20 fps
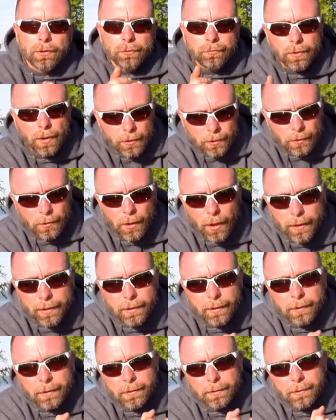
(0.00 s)
You've got to
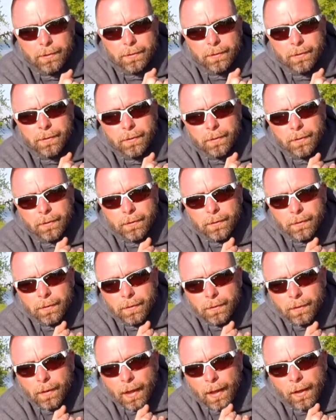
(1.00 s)
like
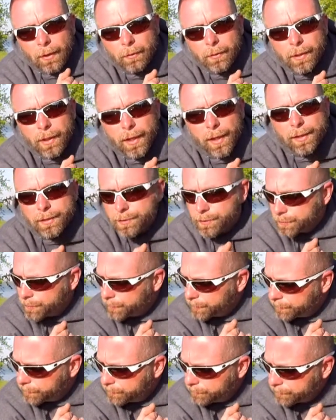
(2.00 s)
OutKast
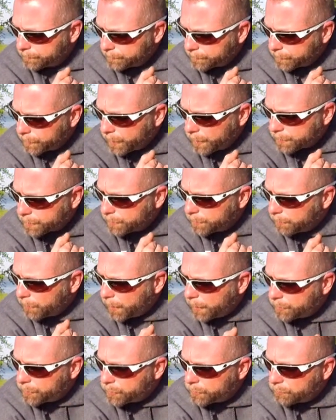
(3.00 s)
Custom
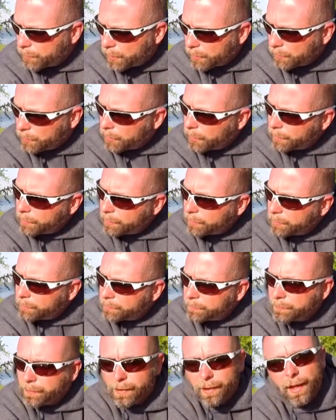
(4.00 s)
Baits. You've got to like
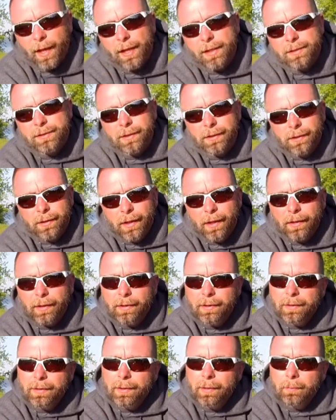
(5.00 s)
the casting deck.
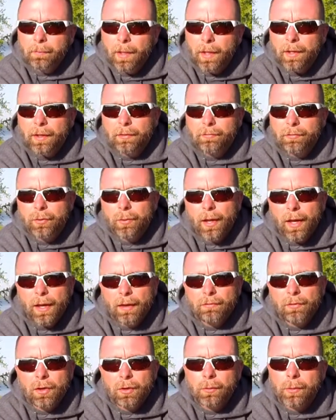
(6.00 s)
Many of you
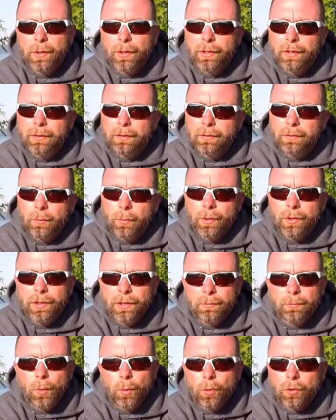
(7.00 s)
have already. We
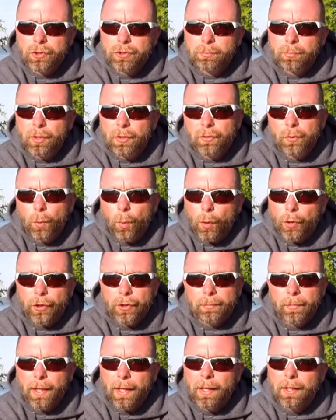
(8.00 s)
need more. Spread the
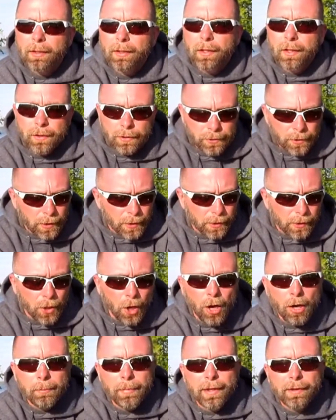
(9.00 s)
word, man. You got to
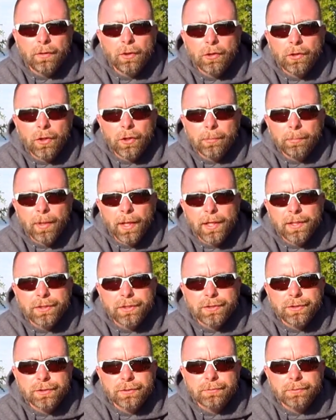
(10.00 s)
comment on our pages,
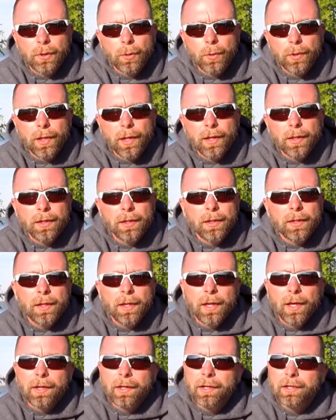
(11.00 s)
okay?
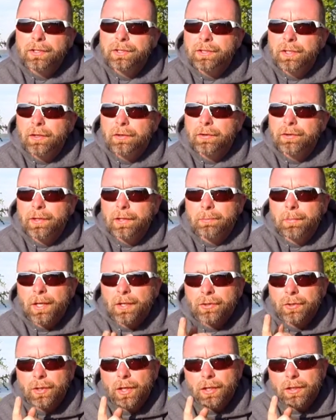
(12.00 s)
And here's the other thing,
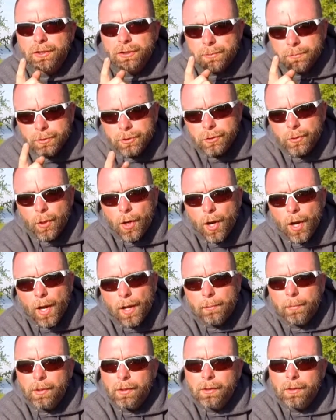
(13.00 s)
man. You got to
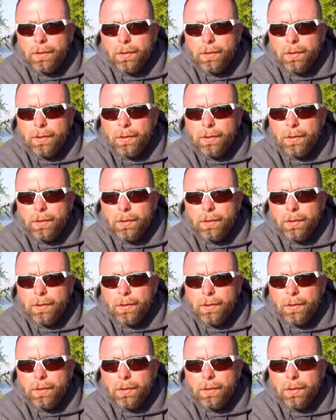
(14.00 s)
subscribe